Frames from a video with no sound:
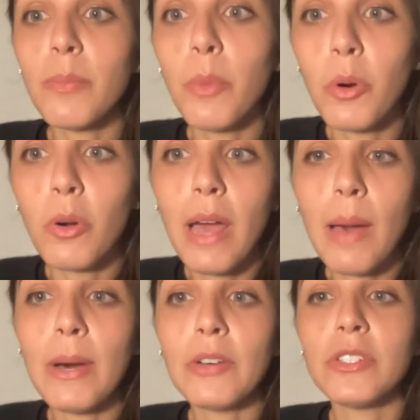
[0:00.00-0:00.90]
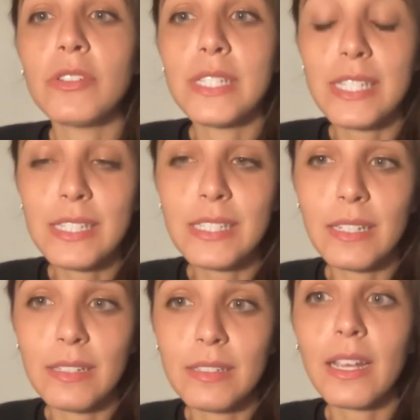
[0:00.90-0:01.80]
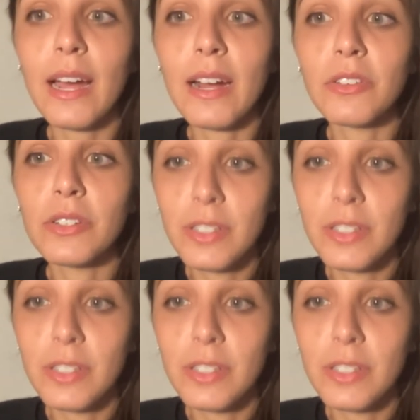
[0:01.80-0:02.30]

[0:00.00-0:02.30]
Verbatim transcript: more about the resistant Car-